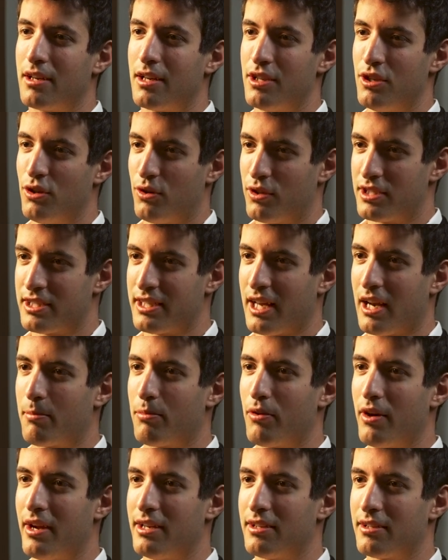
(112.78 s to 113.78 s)
you could
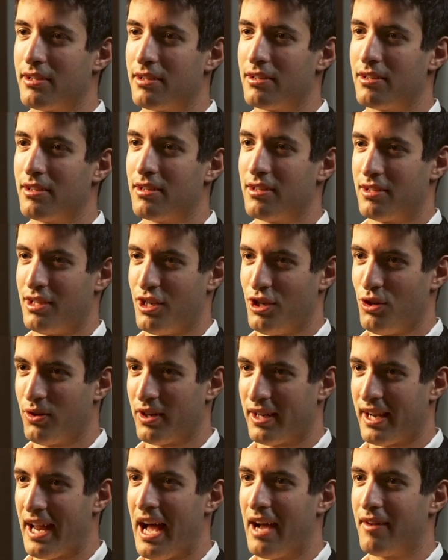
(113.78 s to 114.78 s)
celebrate, that you
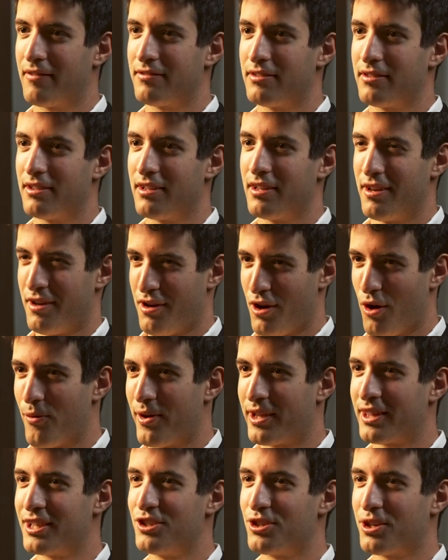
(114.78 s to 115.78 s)
could laugh,
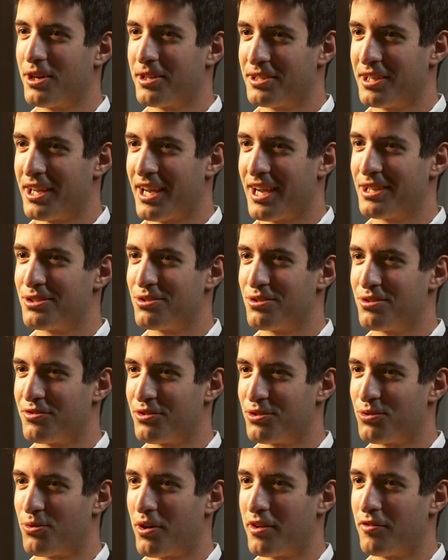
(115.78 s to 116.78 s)
knowing that you got the answers
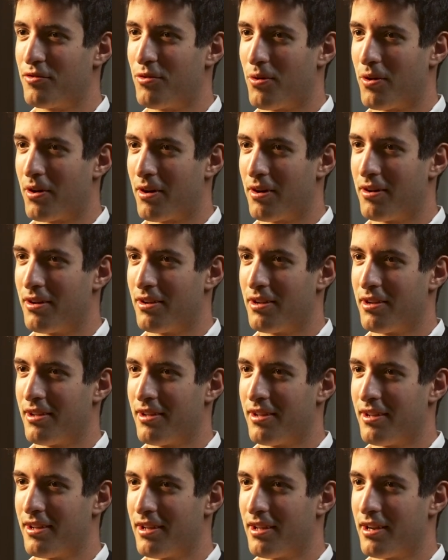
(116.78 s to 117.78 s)
for 24?
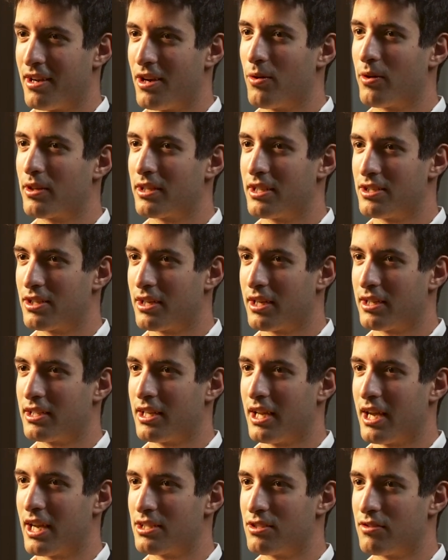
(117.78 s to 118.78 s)
knowing that you got
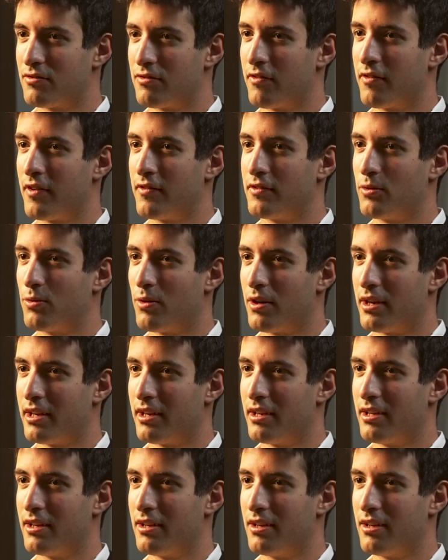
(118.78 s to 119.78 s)
the answers for 51,